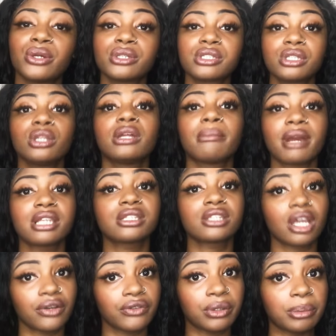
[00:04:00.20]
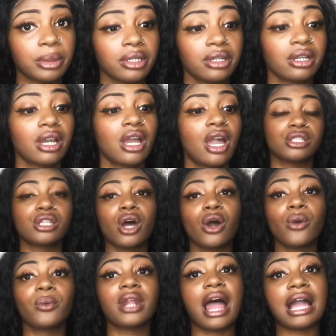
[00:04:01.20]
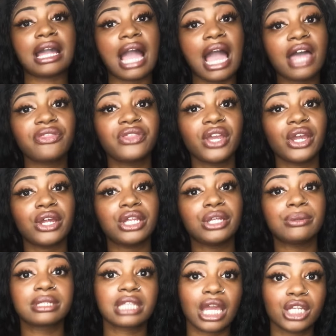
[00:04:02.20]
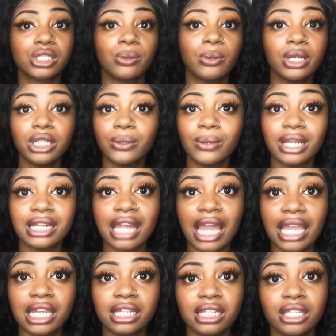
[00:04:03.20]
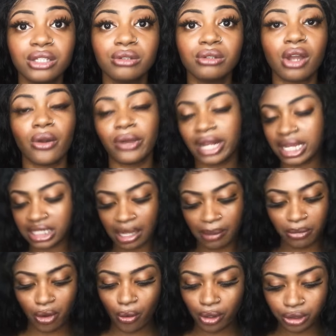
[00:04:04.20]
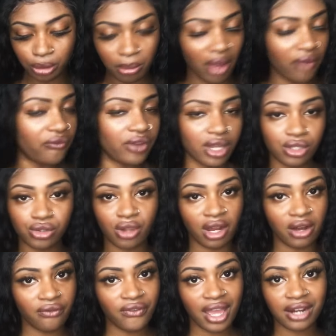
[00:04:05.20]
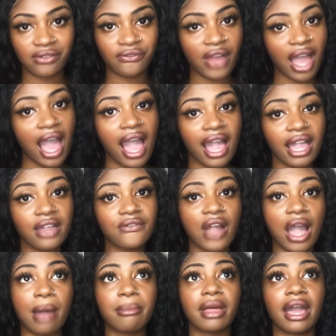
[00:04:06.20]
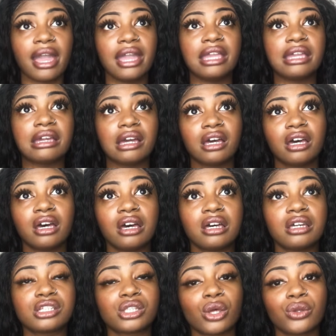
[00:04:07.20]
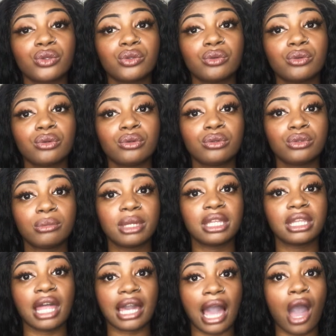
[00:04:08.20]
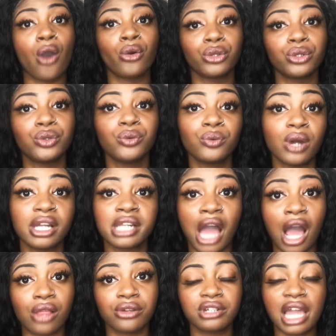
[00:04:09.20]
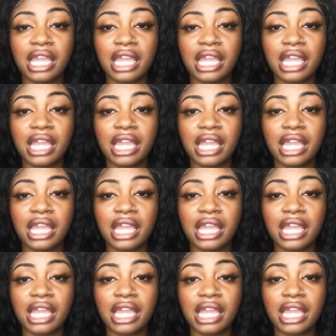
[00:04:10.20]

They're still in my server book. So when I got there, he was like $21.90, you know, and as I'm going through my funds trying to find a $5, I'm like, so you mean like I owe you $1.90?